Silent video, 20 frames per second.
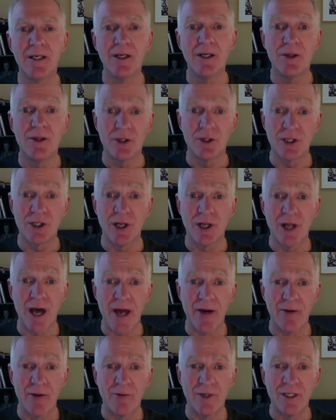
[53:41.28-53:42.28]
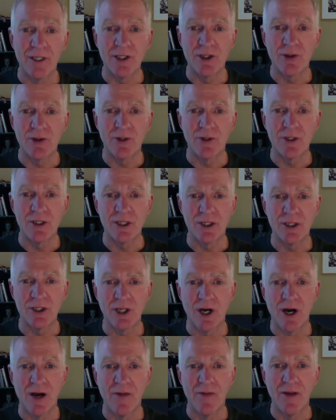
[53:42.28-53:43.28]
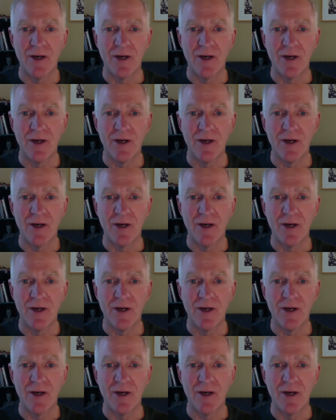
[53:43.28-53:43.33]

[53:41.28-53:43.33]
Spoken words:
there's a lot of resources on